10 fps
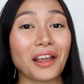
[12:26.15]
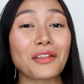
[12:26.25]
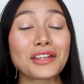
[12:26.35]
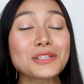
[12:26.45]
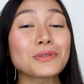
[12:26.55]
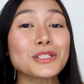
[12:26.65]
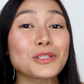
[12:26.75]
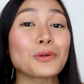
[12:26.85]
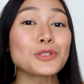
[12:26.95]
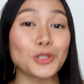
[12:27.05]
This was
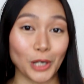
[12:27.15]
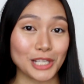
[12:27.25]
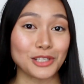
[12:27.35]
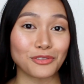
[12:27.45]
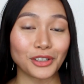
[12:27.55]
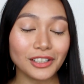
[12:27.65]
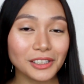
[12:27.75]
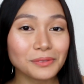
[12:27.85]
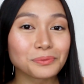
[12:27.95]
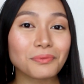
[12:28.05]
so
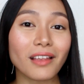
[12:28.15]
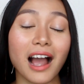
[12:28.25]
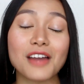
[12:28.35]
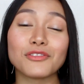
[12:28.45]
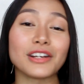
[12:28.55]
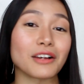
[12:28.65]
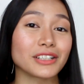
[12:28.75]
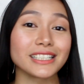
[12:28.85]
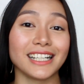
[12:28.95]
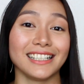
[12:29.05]
stressful. I've
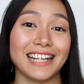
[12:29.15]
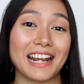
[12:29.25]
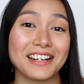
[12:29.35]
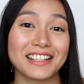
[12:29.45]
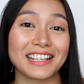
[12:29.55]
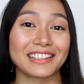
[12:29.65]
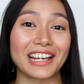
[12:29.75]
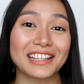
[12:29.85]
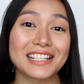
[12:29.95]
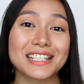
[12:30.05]
never done anything
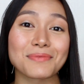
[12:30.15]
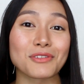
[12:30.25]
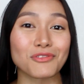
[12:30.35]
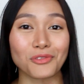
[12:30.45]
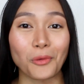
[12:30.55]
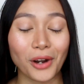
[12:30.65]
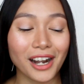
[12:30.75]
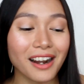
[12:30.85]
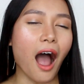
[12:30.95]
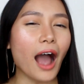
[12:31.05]
like this
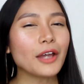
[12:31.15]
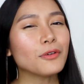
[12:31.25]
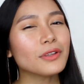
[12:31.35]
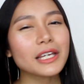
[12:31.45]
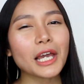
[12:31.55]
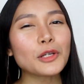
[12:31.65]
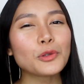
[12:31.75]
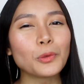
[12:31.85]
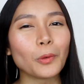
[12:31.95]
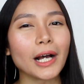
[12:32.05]
before. I don't think I
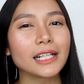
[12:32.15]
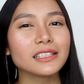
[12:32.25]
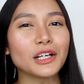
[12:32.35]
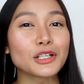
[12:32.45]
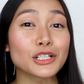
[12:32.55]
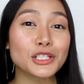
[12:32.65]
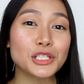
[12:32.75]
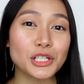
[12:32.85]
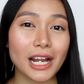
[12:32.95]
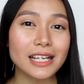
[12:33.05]
do well under
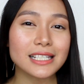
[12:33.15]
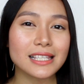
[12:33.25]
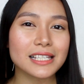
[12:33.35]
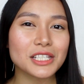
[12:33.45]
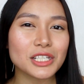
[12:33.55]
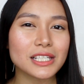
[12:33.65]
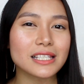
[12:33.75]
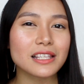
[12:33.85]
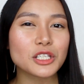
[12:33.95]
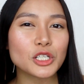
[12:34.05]
stress. This
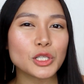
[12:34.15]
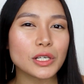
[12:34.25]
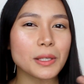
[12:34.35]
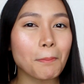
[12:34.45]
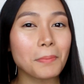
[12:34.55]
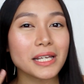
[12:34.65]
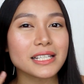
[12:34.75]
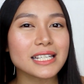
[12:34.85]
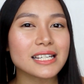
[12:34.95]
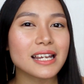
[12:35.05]
just looks a bit
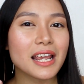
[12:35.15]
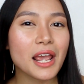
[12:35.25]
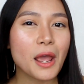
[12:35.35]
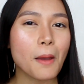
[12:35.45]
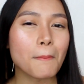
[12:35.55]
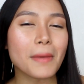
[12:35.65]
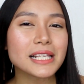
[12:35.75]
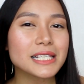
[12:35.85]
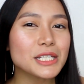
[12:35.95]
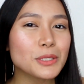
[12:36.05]

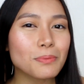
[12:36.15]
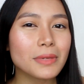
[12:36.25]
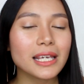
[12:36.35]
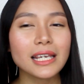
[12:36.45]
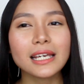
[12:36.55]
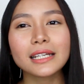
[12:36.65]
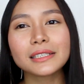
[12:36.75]
messy to me.